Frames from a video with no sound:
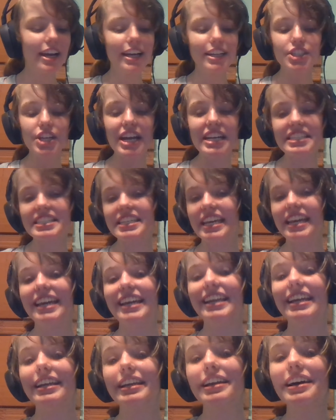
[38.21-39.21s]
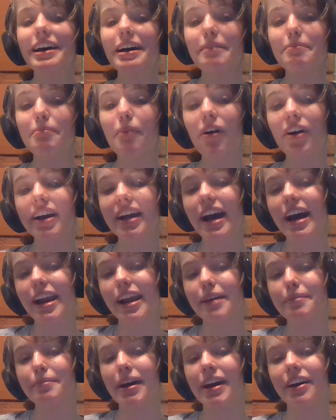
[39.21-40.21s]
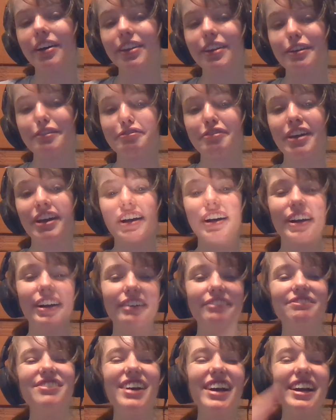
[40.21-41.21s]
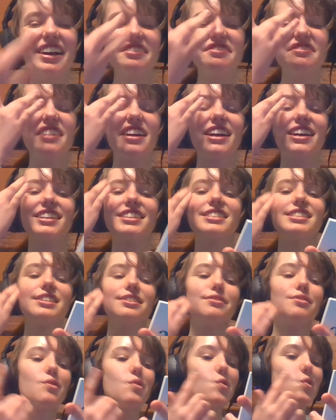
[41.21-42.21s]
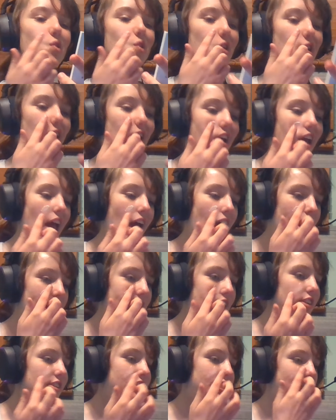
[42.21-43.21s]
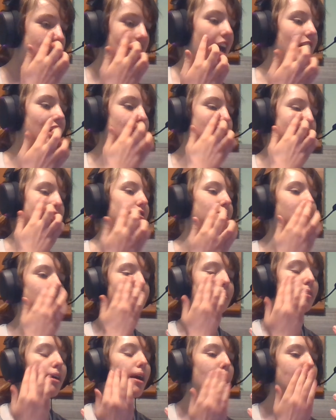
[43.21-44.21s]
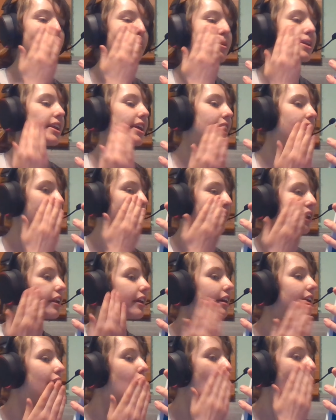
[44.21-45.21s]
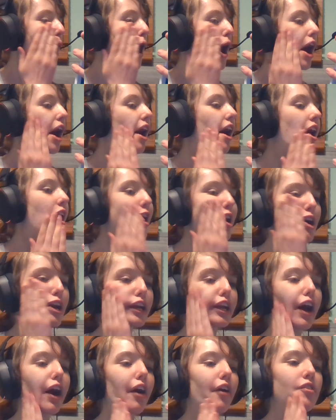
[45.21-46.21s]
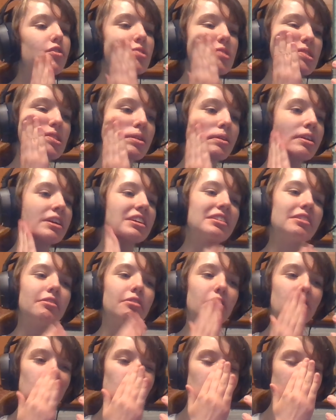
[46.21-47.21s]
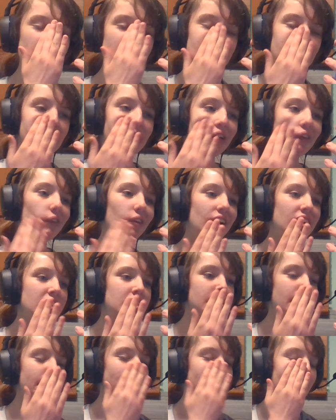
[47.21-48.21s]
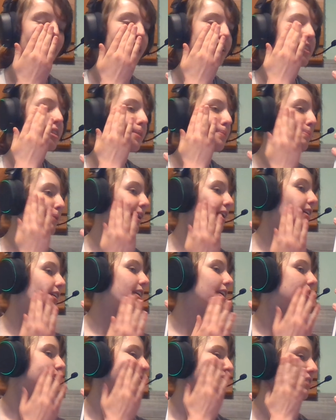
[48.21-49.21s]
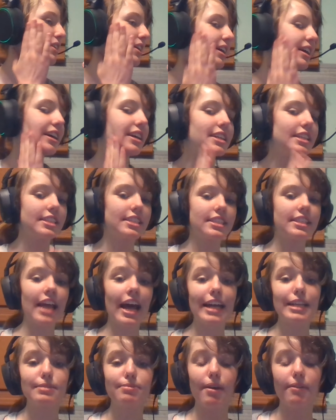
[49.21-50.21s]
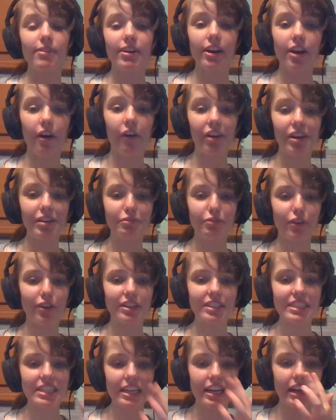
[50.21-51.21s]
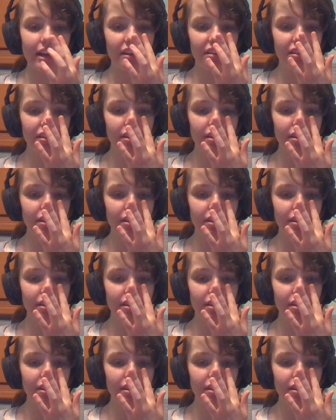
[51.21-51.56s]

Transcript: Just kidding. More got on my other finger. Perfect. And you just rub it in. You know, the worse applied, the better. Because that's what we're going for today.